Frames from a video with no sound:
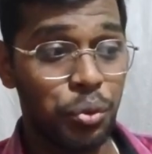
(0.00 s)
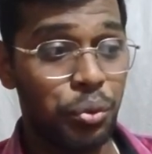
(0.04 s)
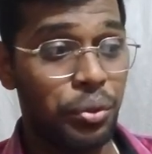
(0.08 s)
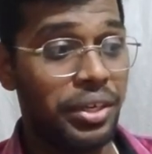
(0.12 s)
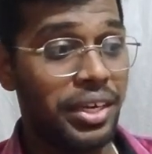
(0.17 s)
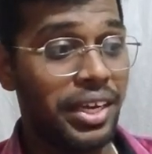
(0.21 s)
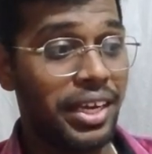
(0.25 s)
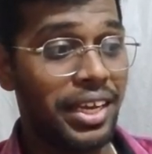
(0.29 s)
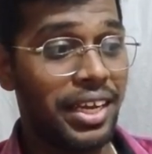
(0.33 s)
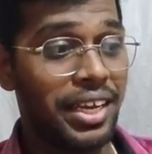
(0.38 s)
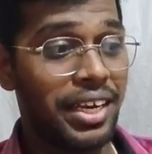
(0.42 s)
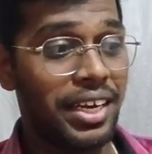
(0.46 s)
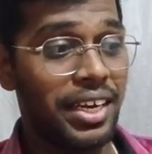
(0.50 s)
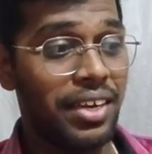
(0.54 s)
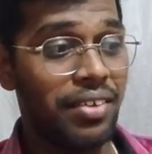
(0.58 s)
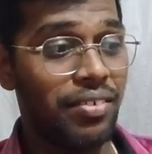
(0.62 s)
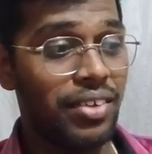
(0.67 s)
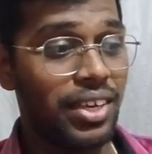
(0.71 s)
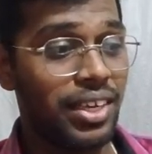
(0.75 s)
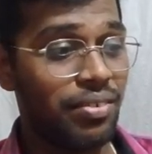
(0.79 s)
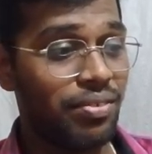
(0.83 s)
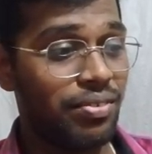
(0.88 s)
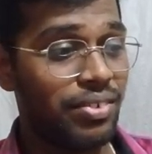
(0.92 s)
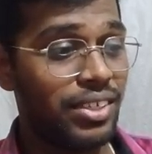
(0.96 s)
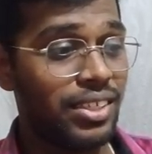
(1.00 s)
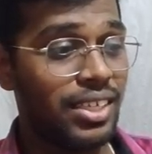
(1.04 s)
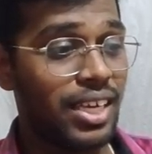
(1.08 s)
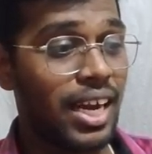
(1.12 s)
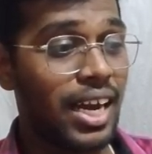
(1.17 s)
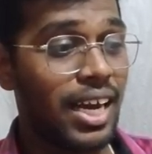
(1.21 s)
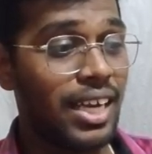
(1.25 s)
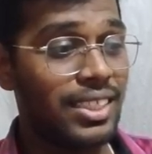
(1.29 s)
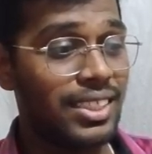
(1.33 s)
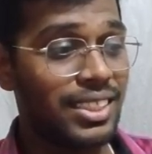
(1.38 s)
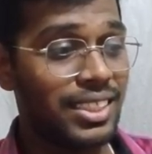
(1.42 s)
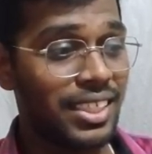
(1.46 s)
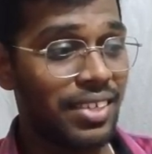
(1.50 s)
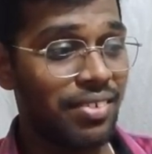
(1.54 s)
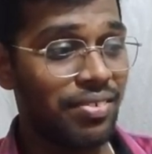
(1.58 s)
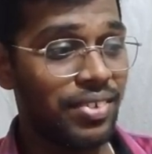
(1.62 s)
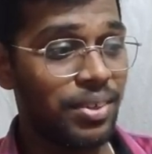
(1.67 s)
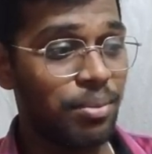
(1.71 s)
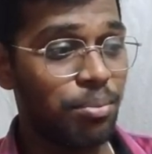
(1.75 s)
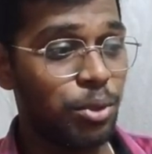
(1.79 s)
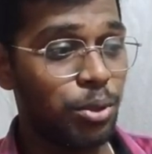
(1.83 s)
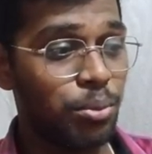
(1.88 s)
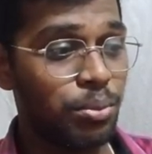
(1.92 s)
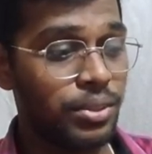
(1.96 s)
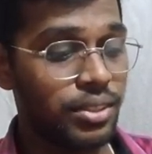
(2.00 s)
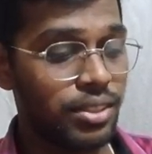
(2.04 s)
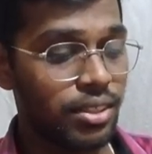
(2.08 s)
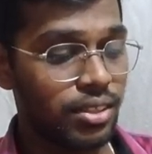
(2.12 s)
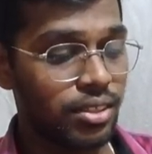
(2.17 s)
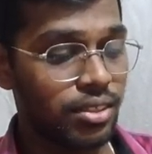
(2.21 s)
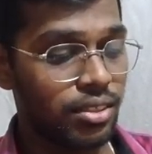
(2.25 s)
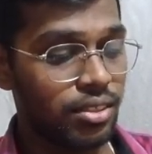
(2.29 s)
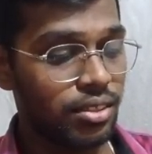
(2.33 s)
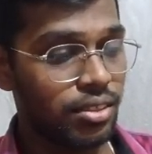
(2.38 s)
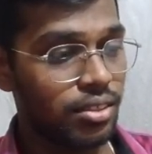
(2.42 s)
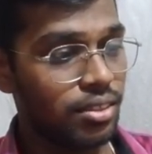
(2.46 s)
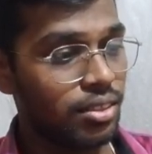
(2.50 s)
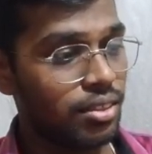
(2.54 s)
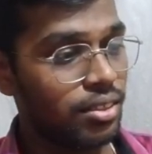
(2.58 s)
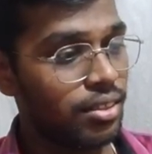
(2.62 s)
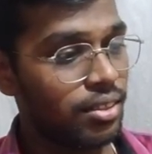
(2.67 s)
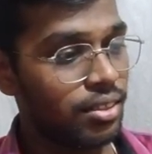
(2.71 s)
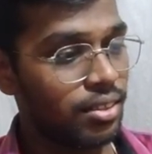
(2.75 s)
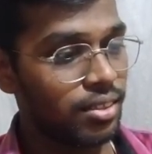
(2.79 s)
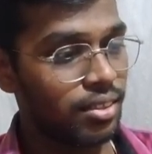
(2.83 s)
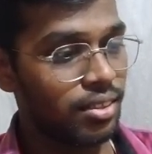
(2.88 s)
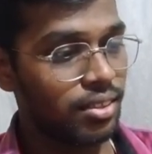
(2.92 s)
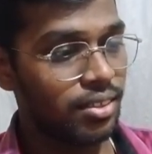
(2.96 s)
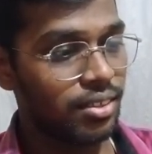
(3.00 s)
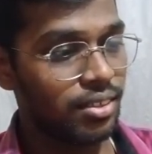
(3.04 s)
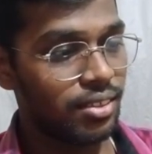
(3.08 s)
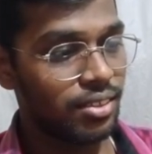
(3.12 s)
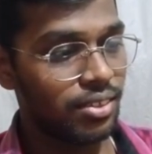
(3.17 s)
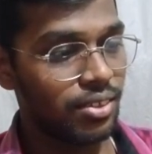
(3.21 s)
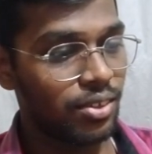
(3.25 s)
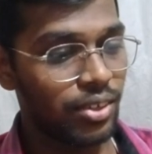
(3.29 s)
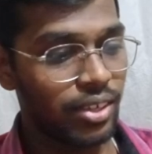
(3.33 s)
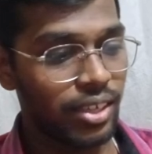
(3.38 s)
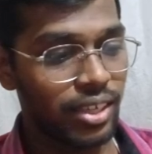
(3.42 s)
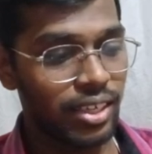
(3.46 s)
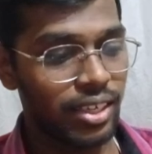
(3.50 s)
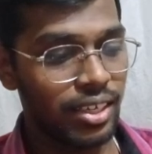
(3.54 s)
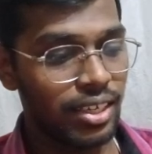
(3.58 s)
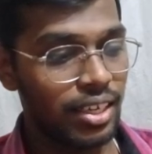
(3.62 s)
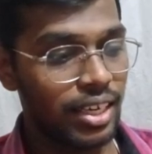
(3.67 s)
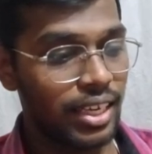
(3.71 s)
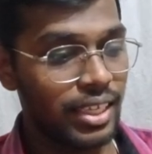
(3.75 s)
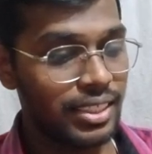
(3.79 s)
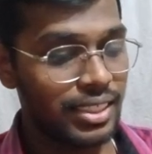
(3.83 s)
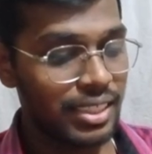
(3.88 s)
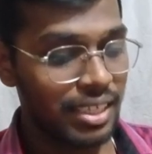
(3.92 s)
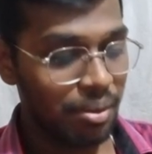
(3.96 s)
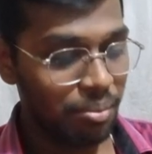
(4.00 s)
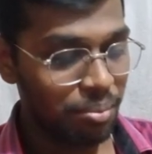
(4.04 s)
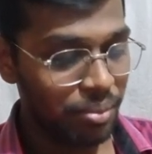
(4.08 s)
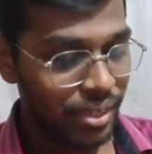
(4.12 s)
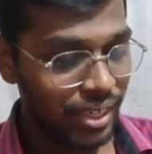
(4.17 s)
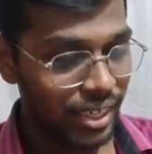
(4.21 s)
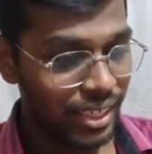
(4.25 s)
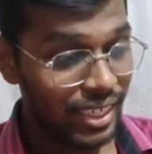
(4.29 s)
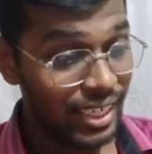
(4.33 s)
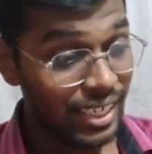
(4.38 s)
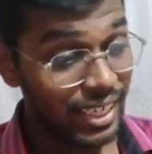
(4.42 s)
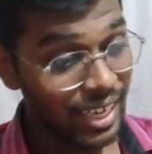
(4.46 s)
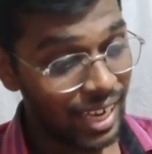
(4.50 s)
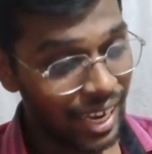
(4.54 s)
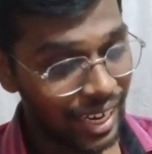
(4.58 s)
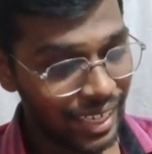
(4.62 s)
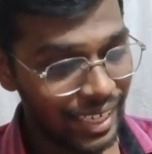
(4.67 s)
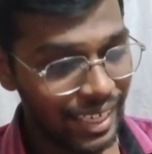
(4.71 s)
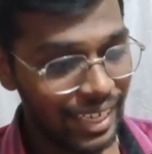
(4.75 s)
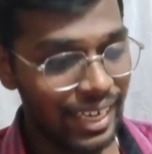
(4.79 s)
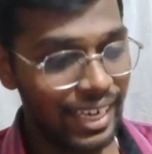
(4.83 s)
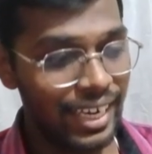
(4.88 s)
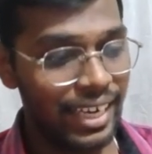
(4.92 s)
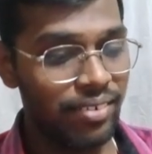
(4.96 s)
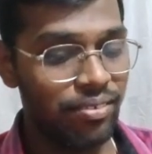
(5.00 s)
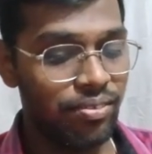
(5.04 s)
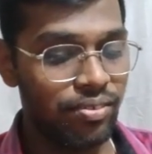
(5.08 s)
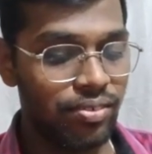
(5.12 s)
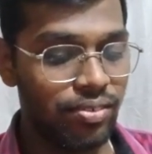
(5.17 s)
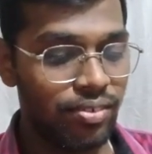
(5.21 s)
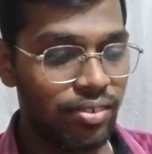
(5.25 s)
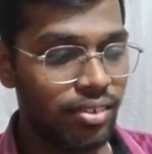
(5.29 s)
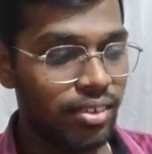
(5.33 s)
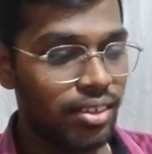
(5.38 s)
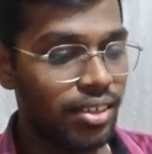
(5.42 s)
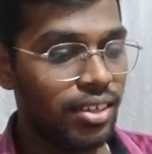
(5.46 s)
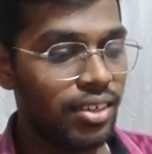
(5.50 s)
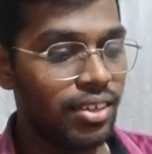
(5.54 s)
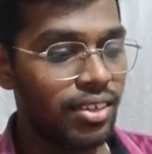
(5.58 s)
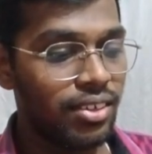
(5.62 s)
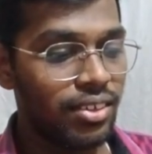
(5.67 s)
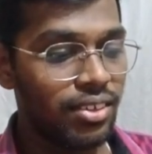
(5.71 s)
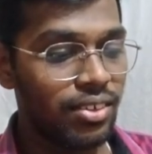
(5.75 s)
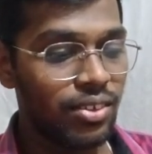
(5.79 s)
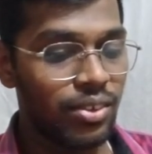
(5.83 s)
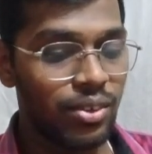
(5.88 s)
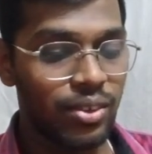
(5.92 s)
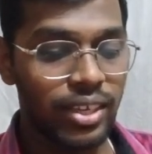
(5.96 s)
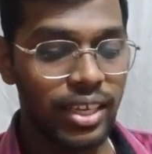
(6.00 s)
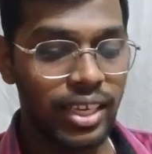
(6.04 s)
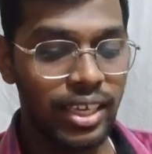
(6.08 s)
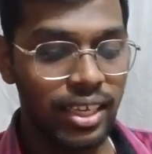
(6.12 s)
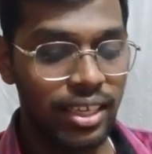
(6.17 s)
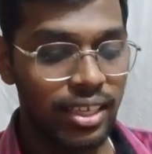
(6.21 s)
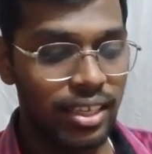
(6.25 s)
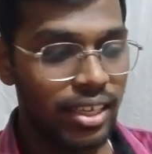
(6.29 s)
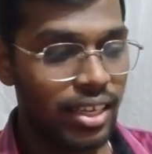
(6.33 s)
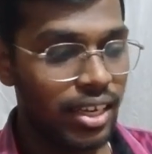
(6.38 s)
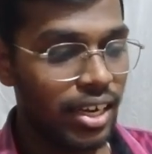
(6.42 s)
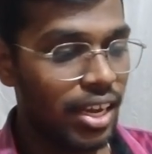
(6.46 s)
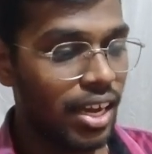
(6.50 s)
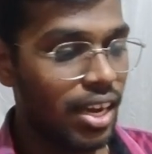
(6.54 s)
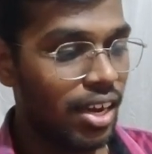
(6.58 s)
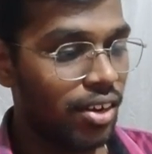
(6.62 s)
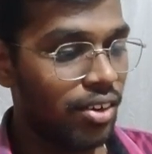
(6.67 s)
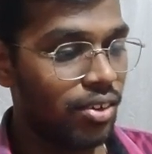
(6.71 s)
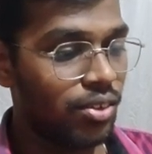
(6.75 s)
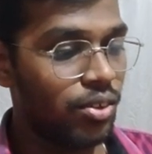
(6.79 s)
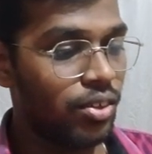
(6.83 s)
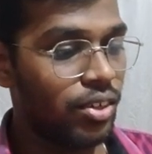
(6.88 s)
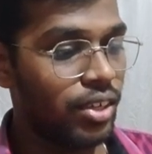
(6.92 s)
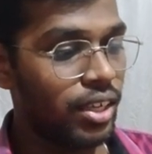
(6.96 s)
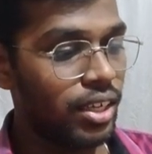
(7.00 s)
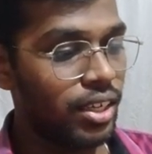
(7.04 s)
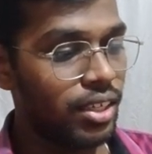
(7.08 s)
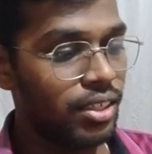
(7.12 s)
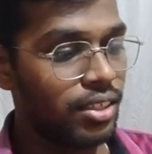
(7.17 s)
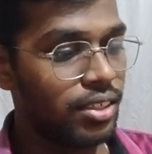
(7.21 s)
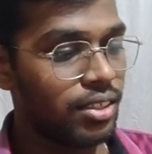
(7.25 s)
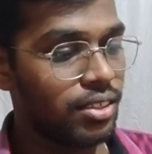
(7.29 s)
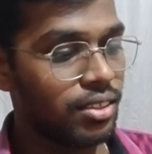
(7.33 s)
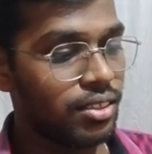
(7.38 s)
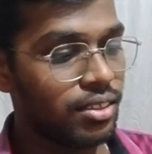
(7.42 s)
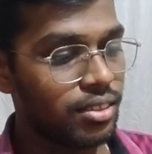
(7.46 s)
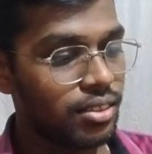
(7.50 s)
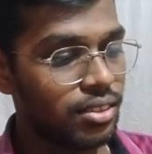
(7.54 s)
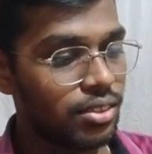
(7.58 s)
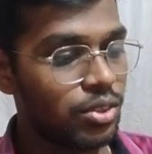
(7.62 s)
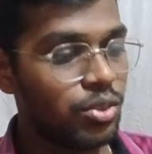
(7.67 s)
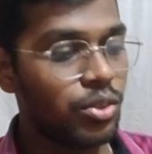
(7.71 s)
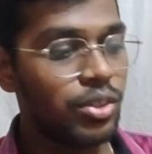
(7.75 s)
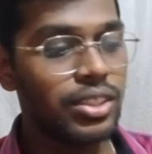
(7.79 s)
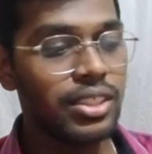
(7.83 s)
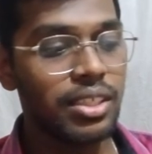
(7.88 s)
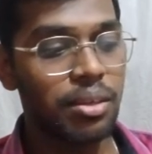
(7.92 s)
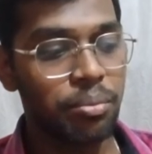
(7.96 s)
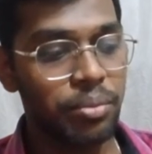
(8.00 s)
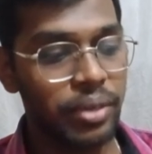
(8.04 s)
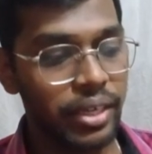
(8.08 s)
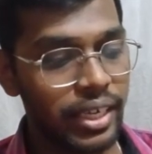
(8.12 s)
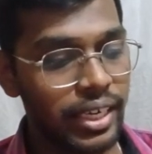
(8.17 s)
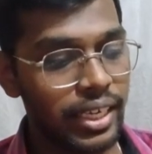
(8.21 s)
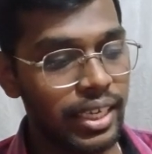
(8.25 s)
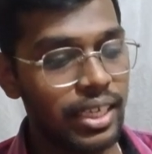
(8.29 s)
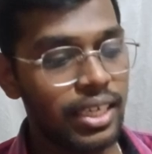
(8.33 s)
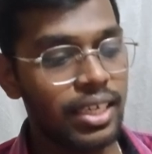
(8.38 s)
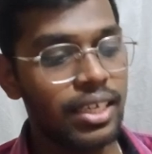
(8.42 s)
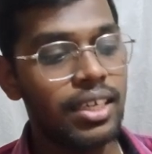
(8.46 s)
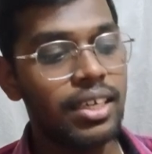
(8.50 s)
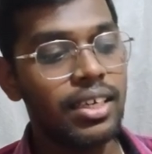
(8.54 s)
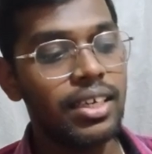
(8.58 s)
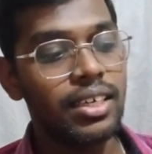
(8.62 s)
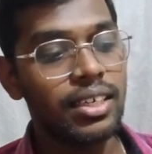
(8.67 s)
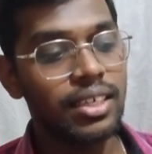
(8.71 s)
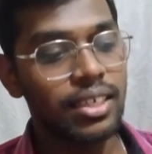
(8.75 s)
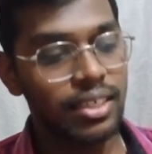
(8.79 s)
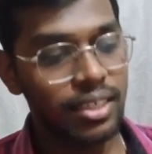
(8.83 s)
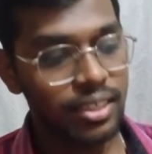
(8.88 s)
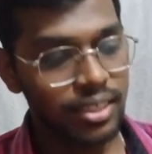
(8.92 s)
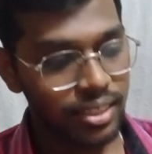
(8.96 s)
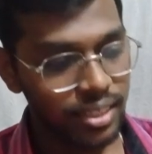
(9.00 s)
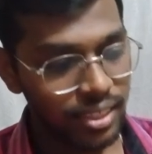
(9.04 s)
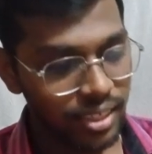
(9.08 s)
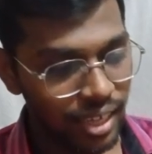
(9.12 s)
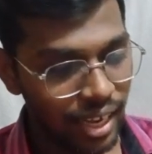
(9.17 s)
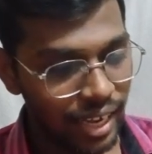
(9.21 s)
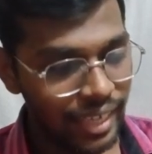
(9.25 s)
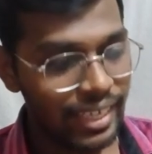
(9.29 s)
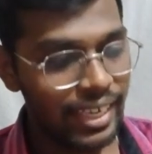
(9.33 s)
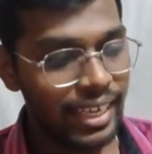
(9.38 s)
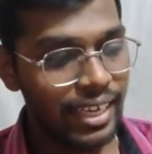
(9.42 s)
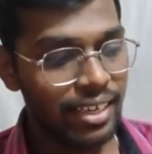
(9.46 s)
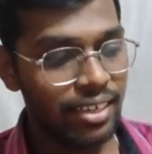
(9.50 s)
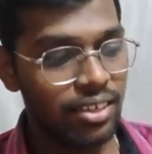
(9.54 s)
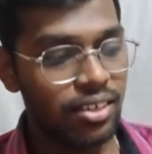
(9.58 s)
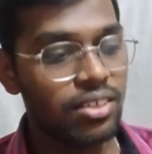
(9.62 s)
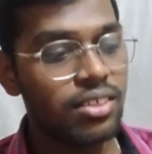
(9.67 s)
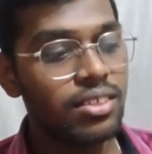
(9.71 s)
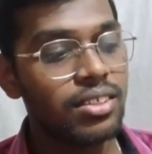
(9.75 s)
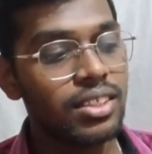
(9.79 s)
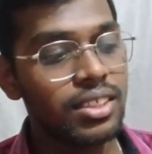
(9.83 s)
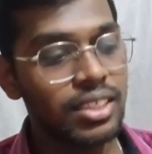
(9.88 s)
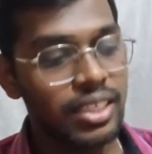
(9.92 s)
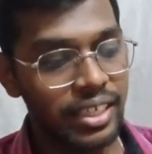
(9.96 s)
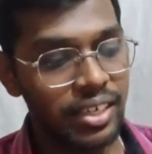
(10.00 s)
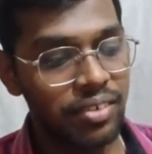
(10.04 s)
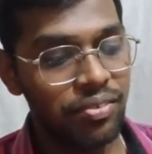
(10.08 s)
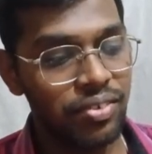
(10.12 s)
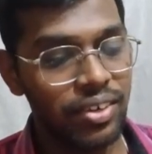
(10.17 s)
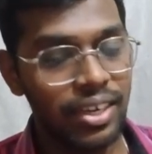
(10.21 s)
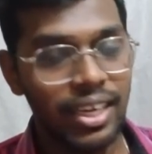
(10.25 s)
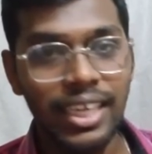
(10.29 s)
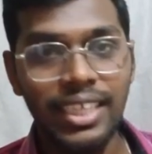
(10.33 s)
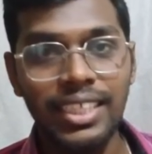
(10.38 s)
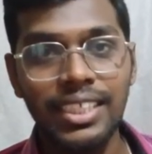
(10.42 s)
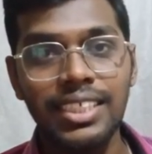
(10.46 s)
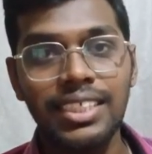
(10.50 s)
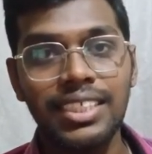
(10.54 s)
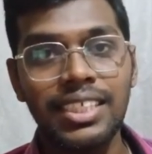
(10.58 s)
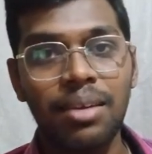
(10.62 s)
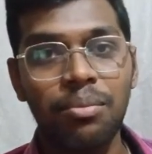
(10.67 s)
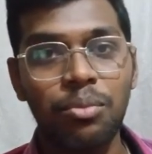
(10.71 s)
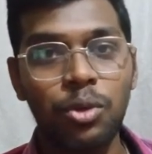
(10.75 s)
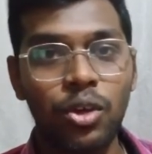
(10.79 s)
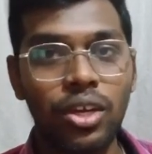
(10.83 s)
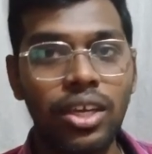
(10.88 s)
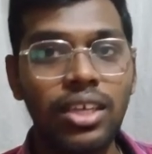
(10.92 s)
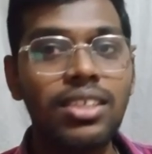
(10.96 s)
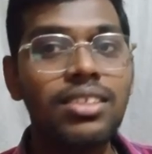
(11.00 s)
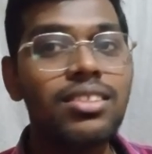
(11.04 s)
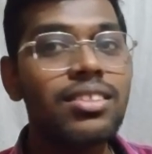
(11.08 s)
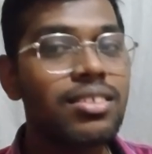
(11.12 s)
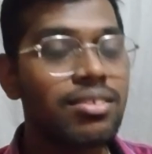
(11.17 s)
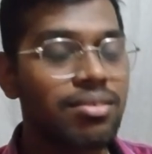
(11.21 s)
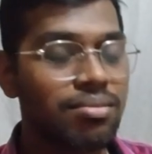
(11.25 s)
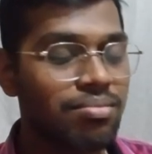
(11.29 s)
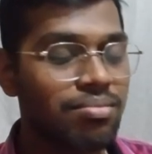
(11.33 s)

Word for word: do it again anyway for our safety purposes. Okay, let's update it again. Okay, now, okay. So it's updating again, differently this time, okay?